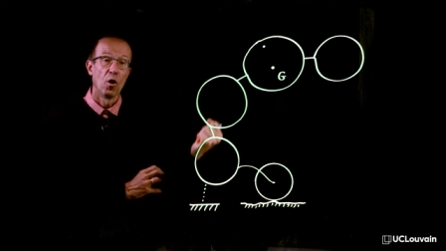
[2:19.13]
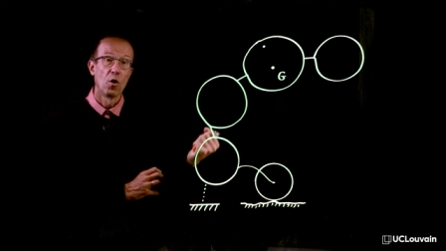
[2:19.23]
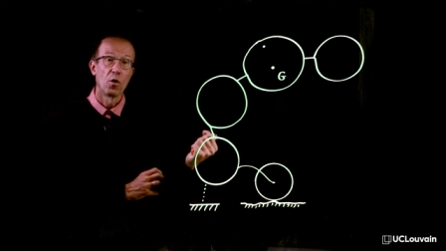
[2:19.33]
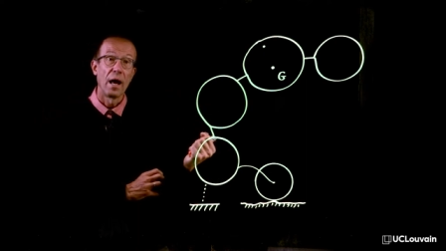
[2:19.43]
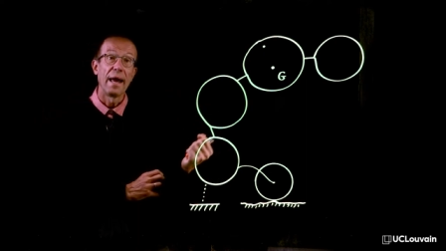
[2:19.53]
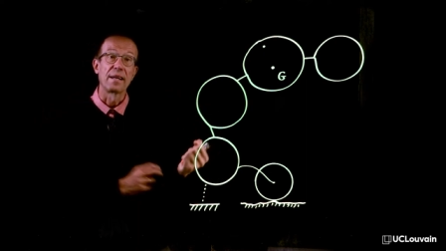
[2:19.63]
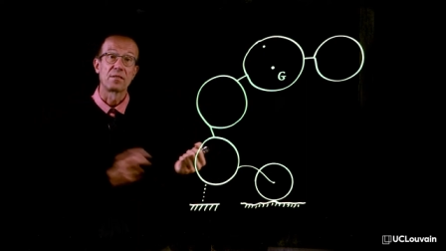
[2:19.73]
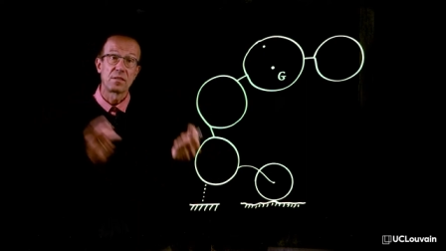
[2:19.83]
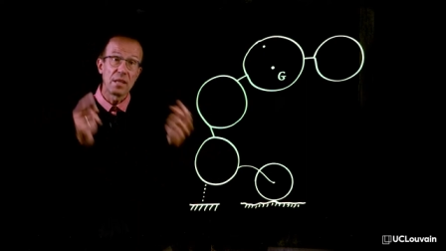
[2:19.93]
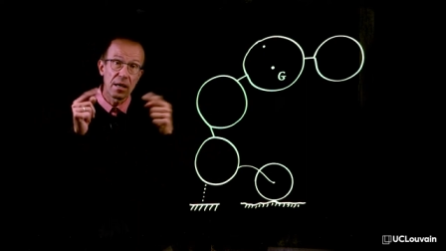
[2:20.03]
or
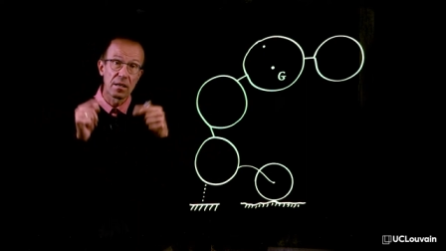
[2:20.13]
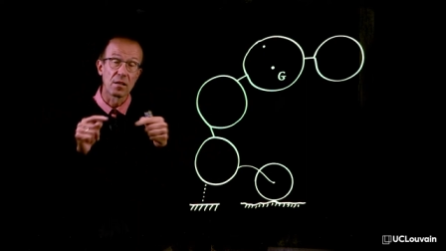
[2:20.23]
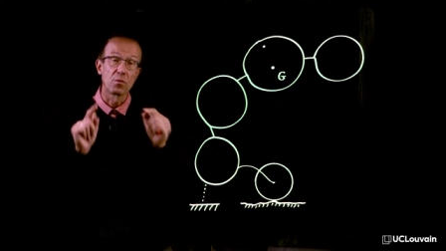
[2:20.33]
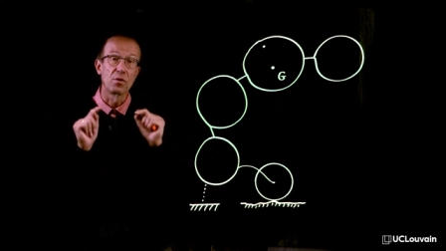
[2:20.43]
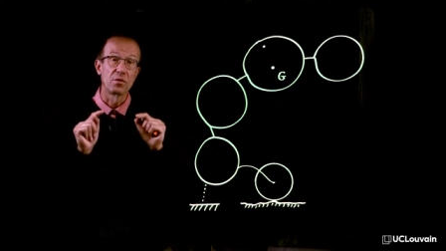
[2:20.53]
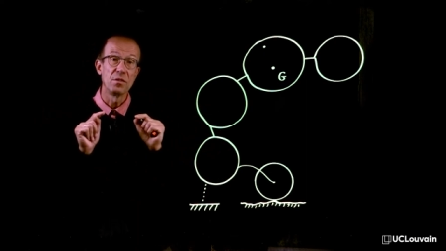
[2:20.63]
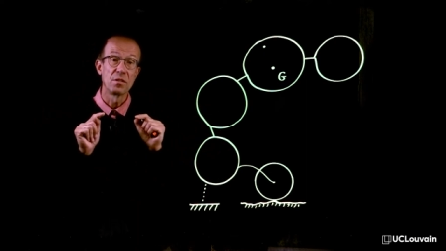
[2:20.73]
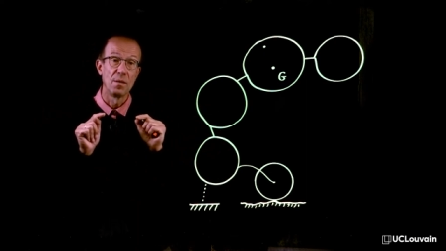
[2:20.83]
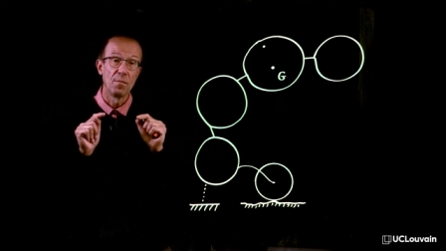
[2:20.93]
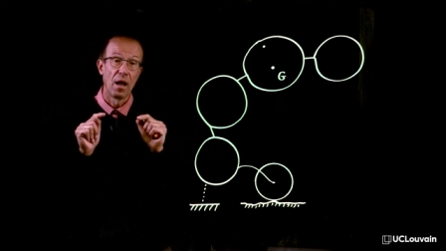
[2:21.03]
external to the
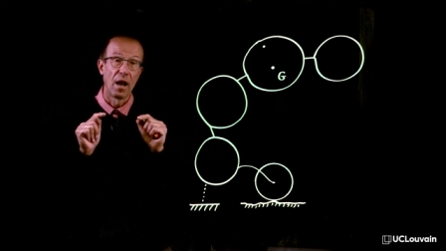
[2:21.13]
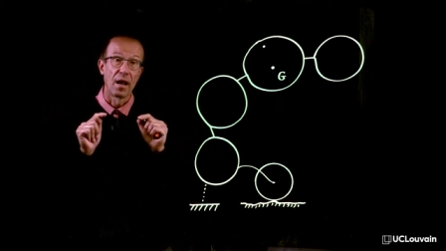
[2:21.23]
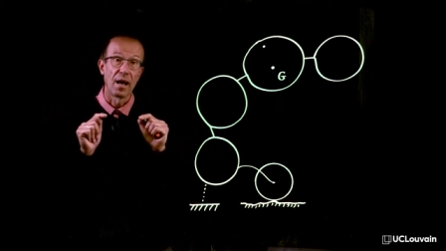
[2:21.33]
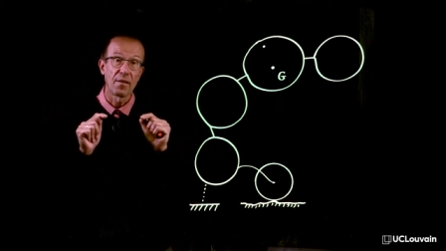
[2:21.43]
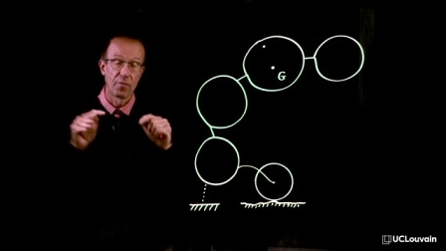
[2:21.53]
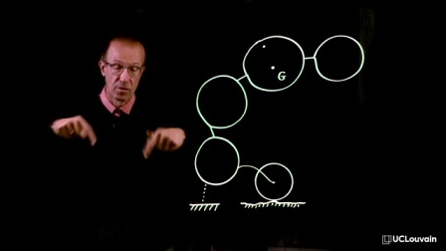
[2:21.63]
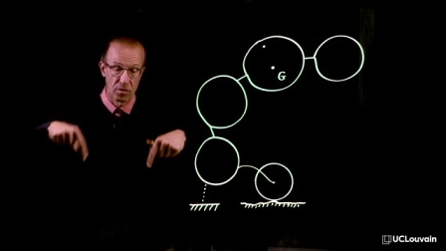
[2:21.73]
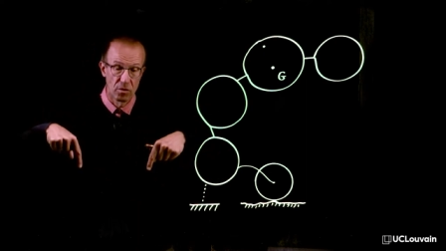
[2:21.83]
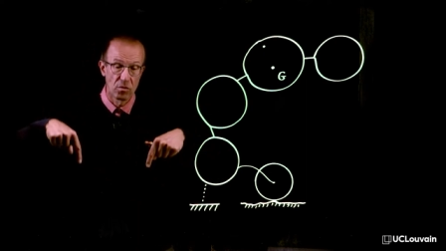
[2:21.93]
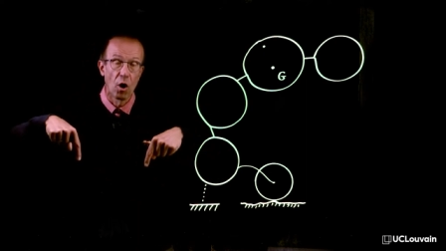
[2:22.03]
system, like for
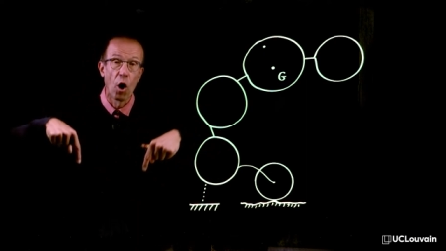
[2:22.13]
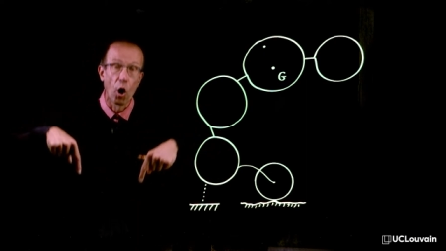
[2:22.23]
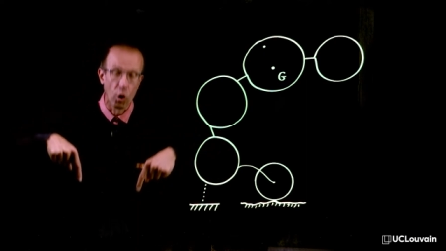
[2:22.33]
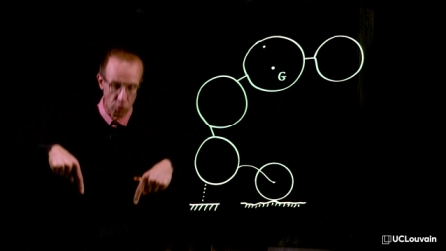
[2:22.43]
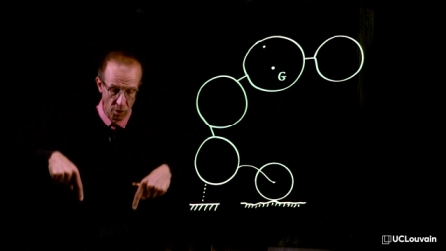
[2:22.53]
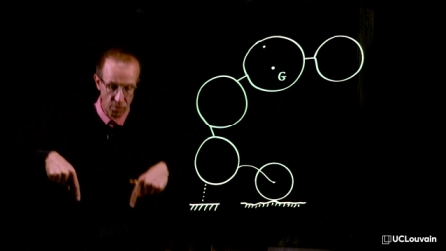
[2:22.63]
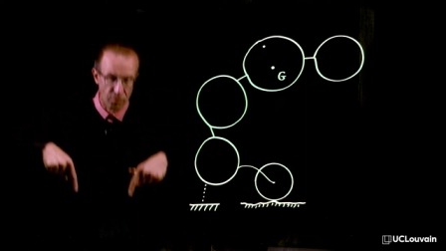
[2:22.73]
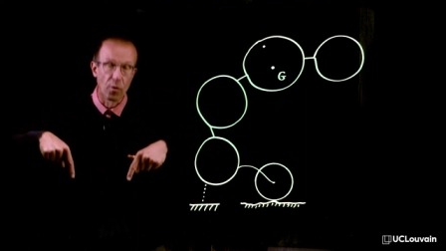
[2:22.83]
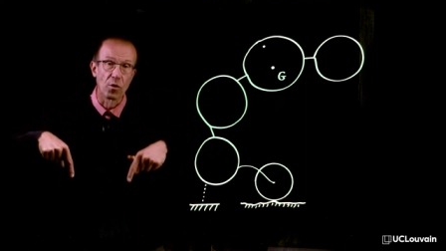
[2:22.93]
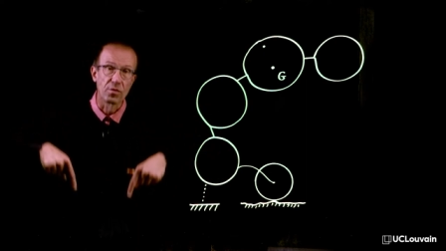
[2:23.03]
instance ground
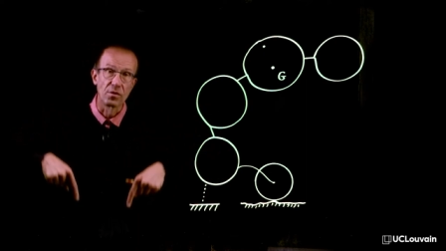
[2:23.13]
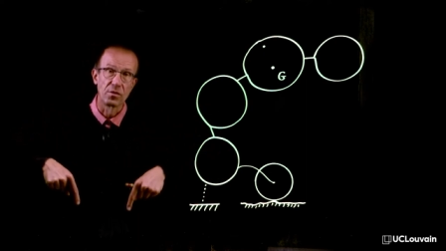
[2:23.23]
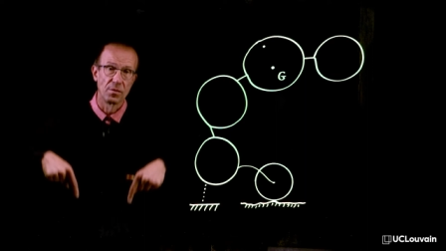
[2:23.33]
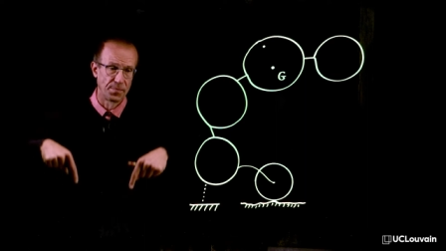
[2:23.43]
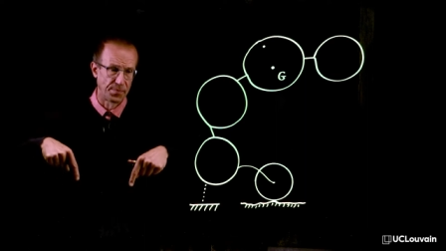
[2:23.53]
forces.